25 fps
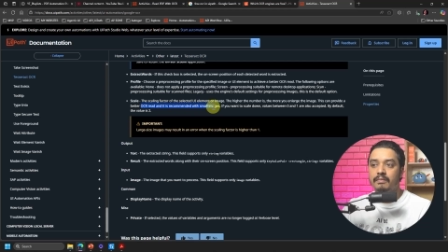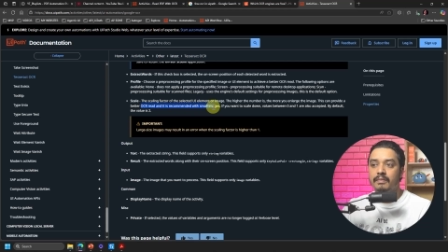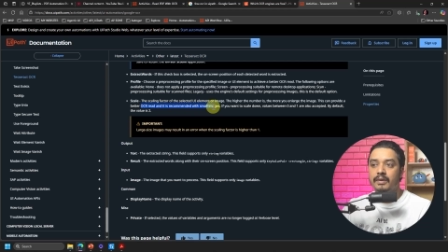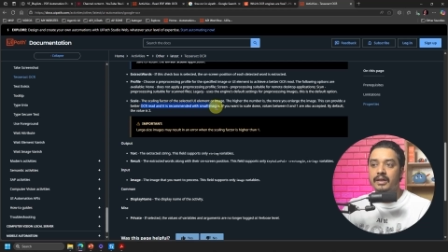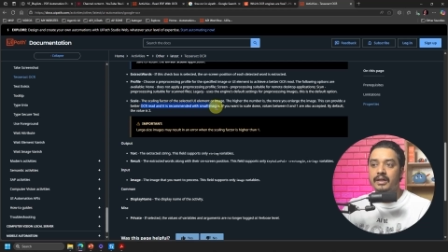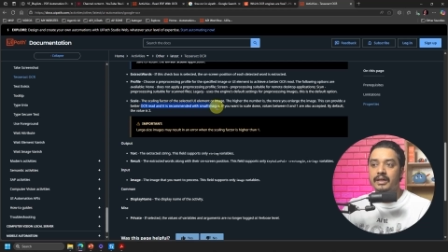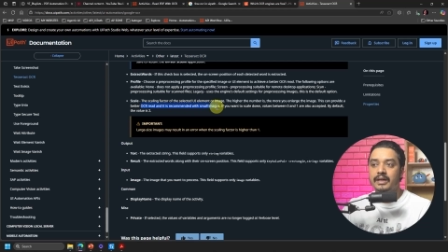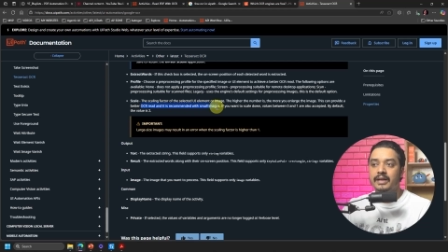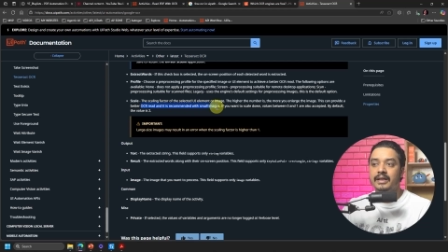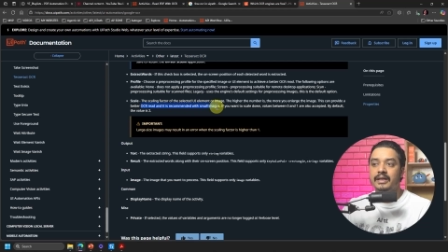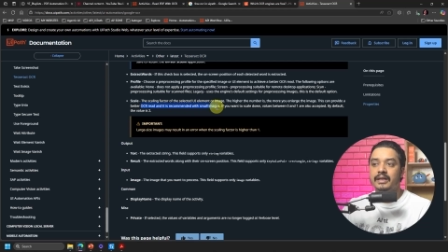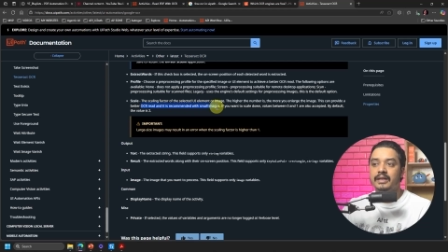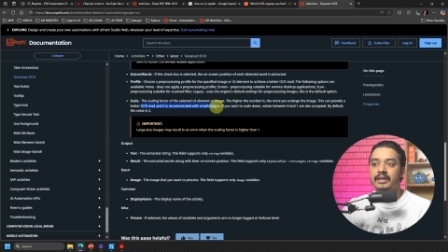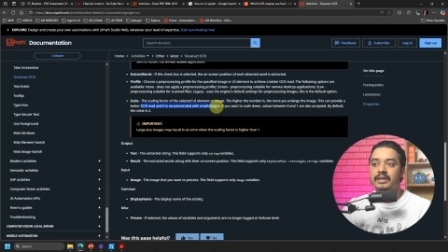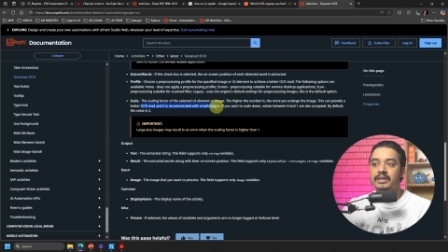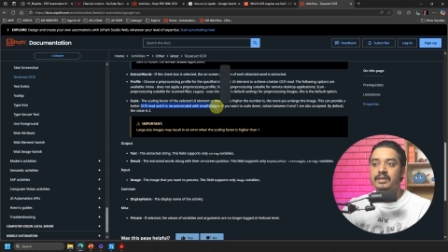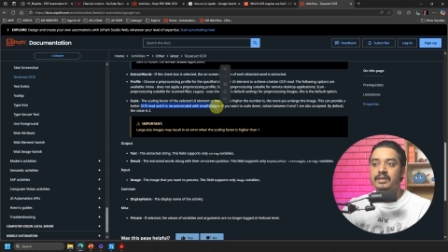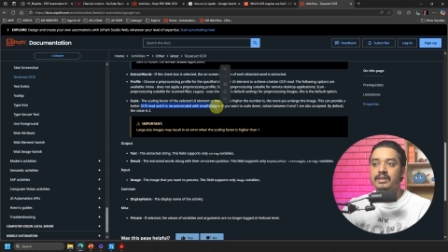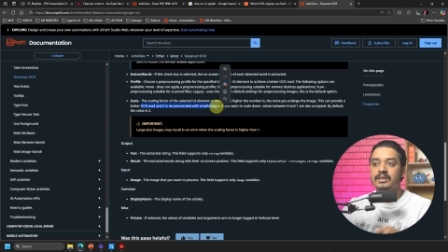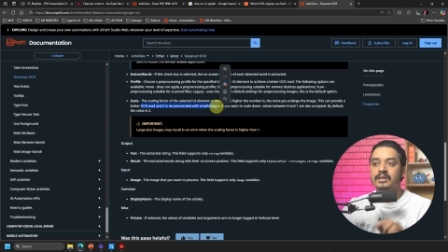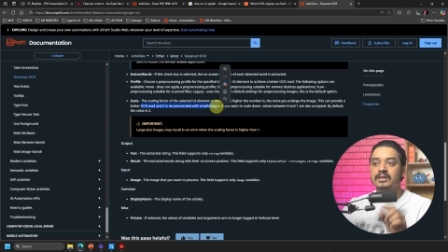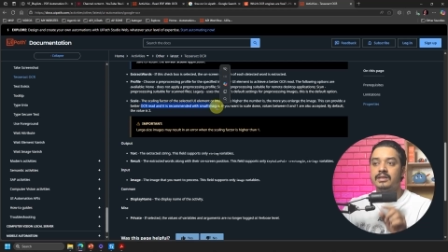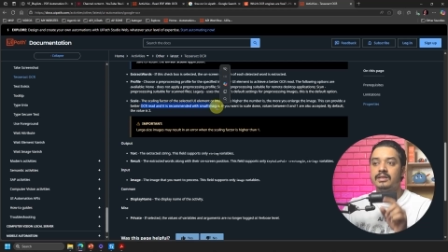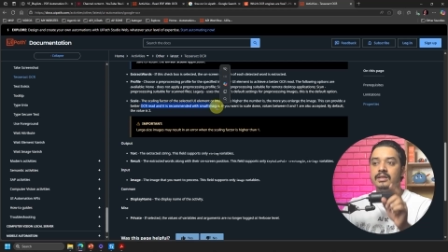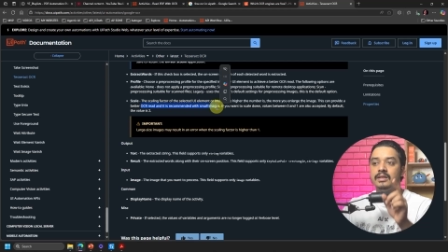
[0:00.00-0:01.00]
but it
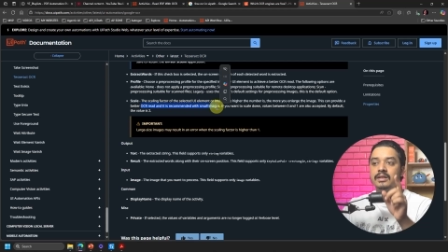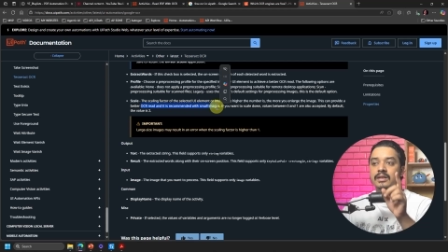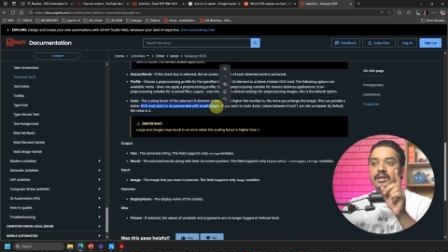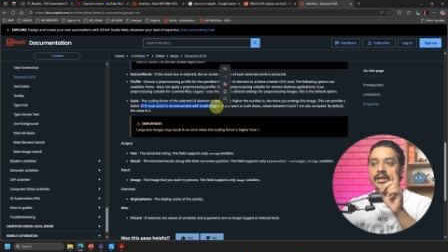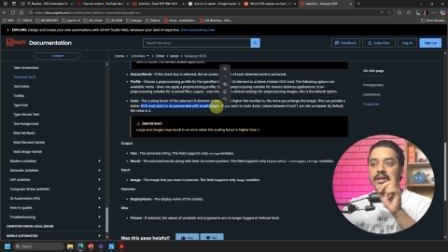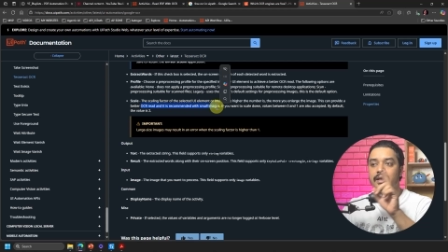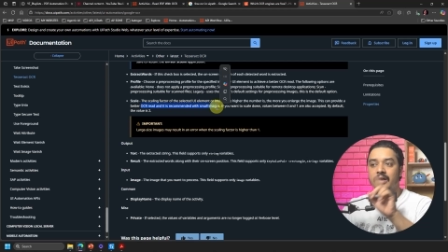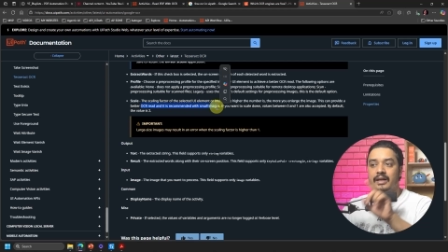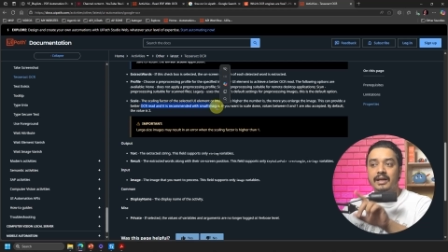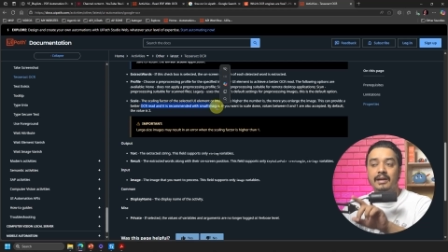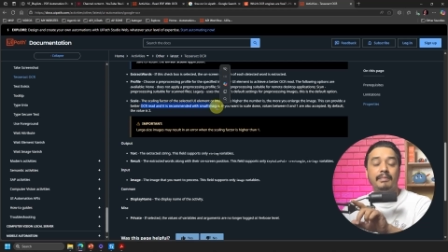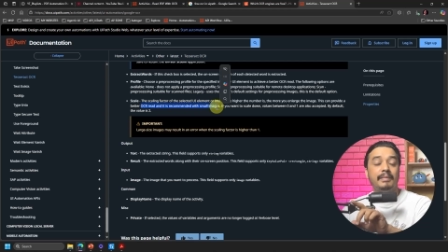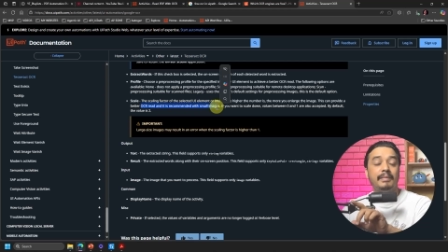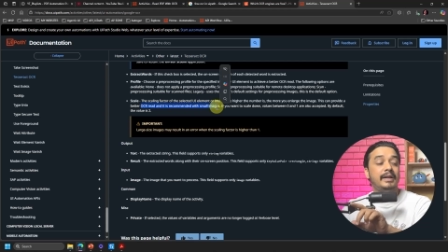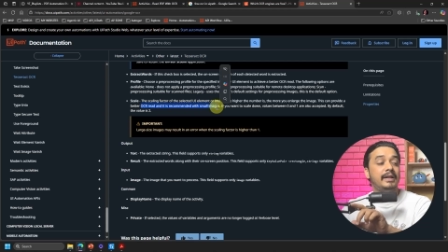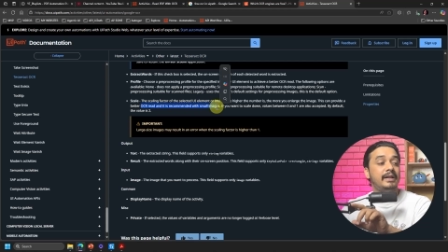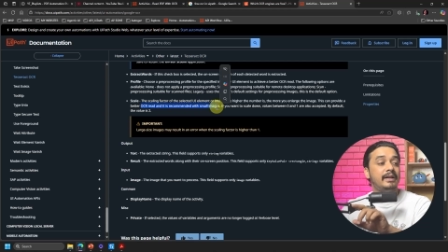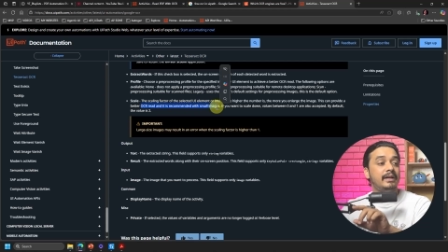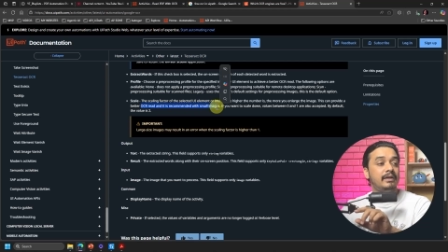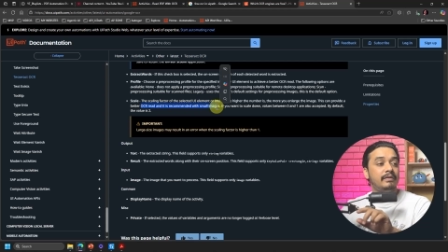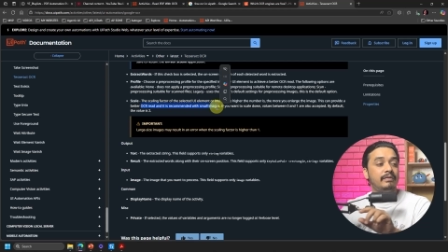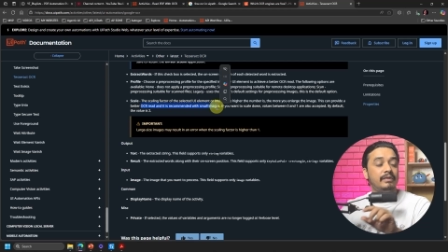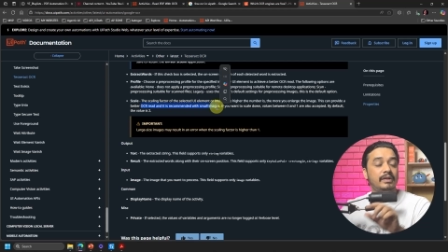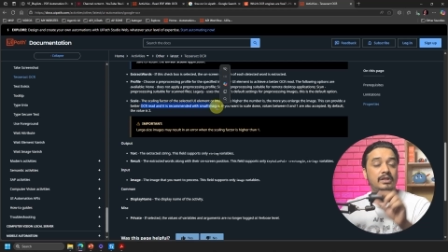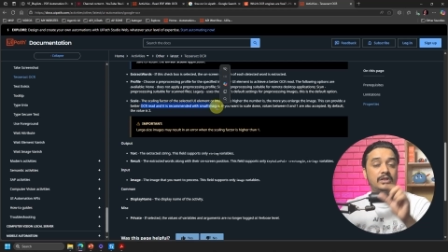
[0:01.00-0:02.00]
is
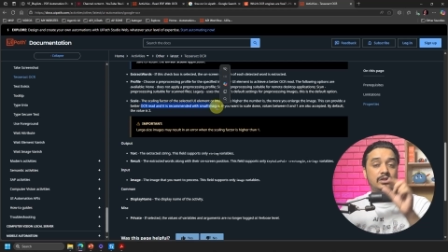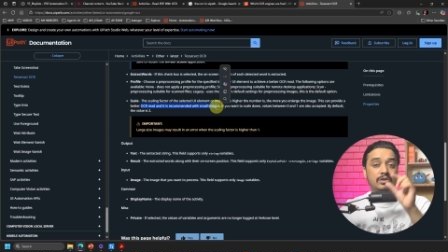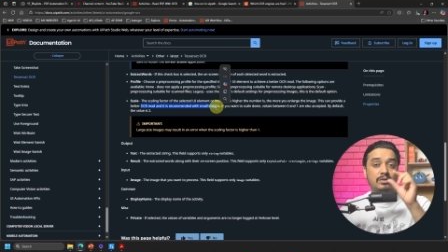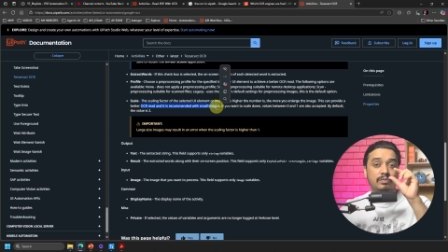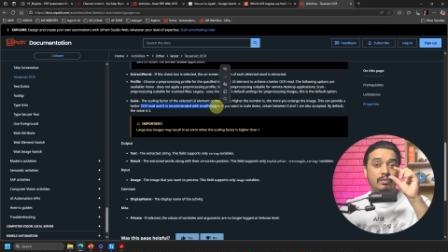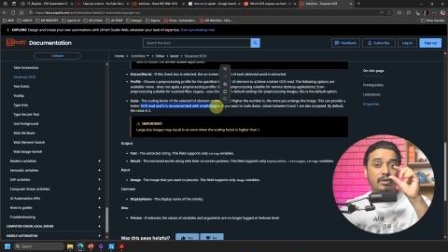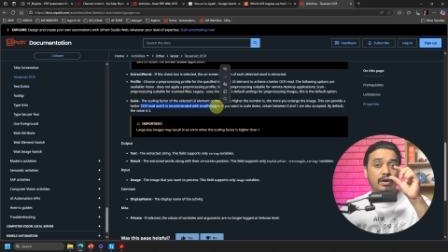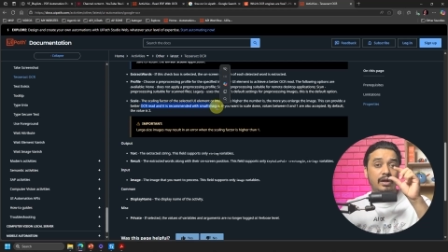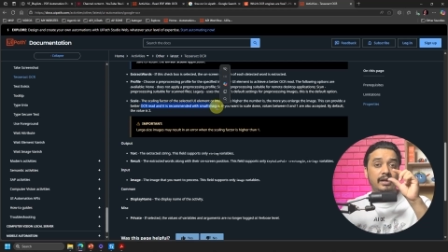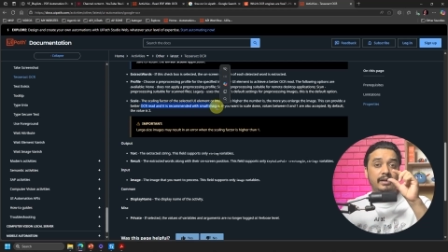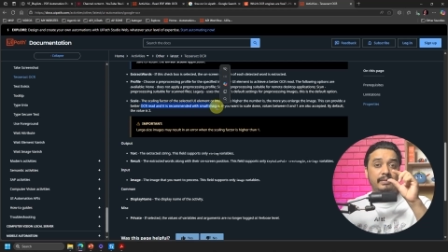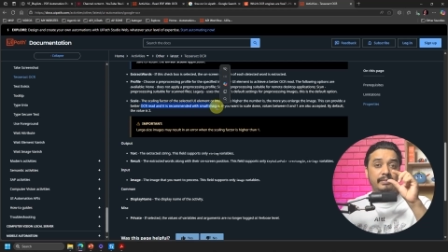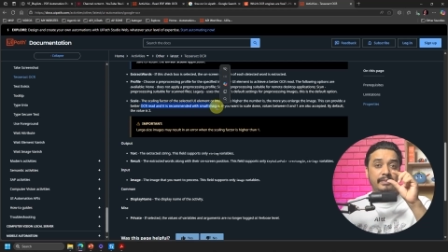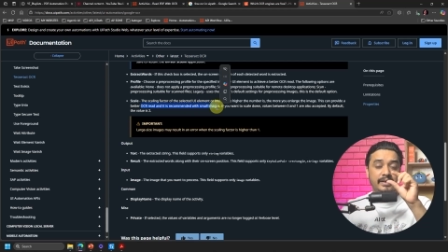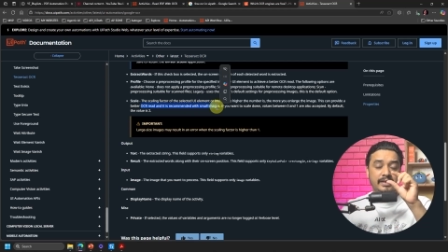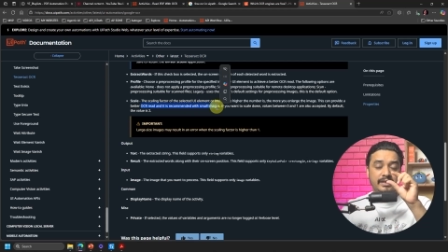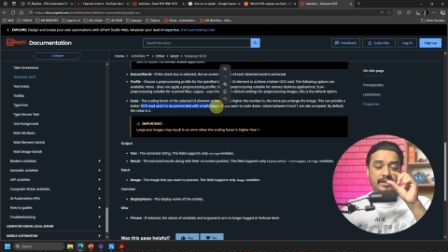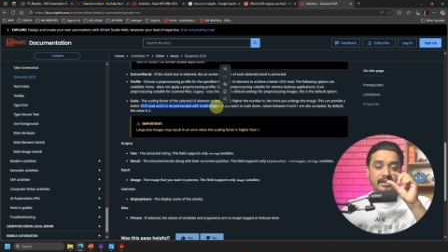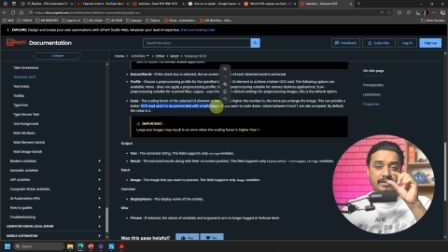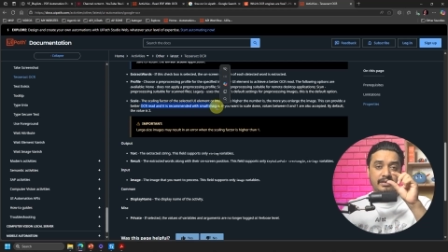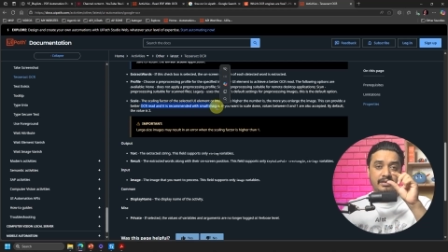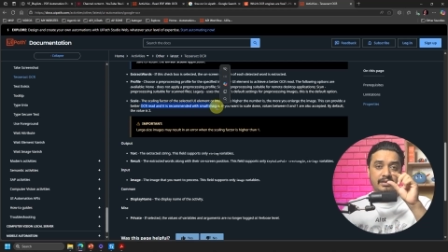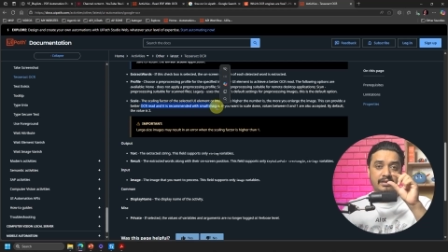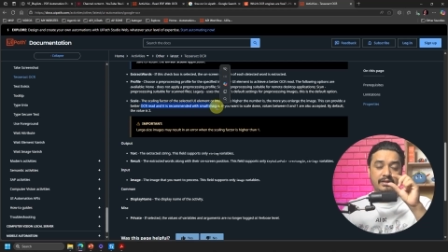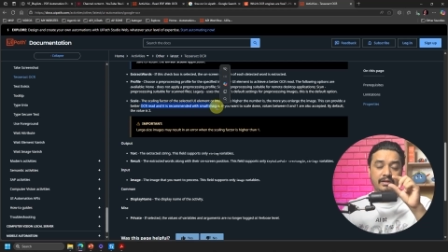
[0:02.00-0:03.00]
recommended with small
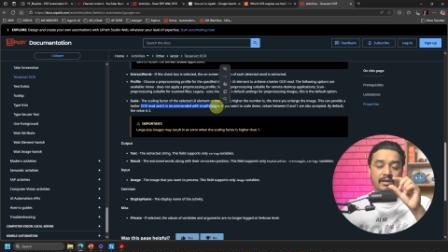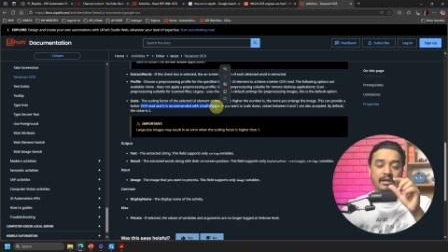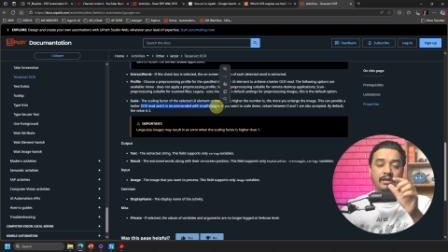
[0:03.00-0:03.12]
images.